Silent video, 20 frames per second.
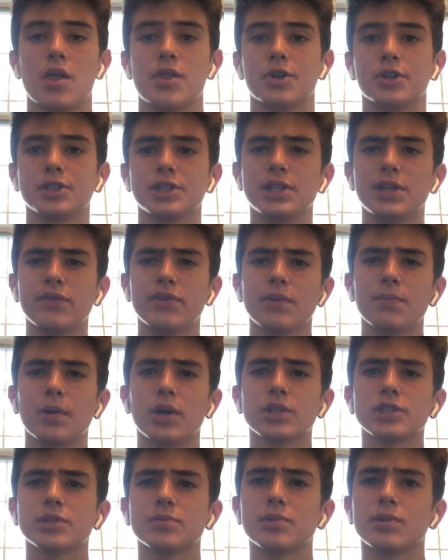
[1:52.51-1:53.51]
There's even a
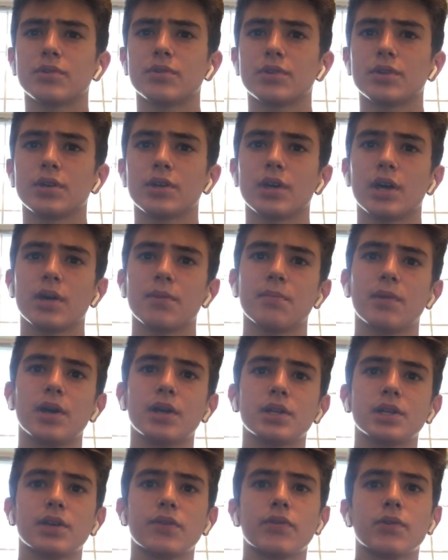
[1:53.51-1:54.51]
possibility I
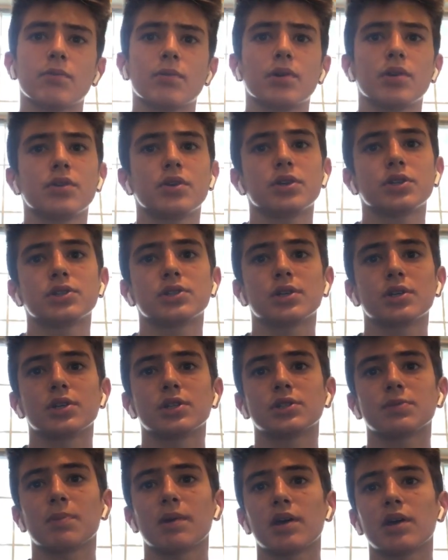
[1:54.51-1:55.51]
might even wear this
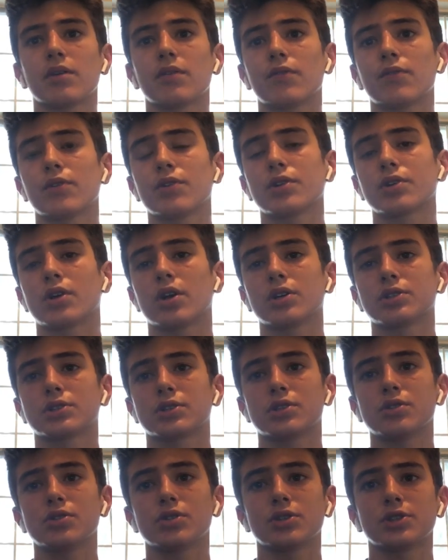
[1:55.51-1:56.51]
spike for the
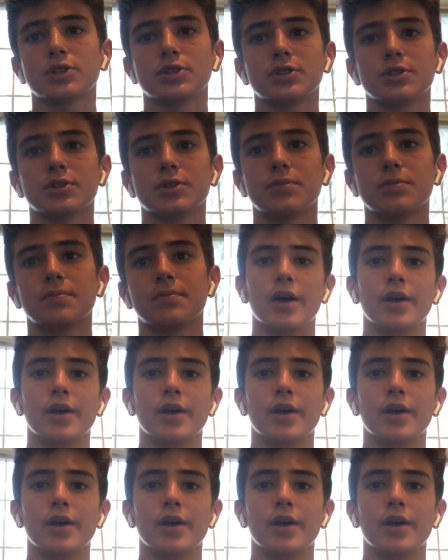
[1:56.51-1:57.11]
cross-country season.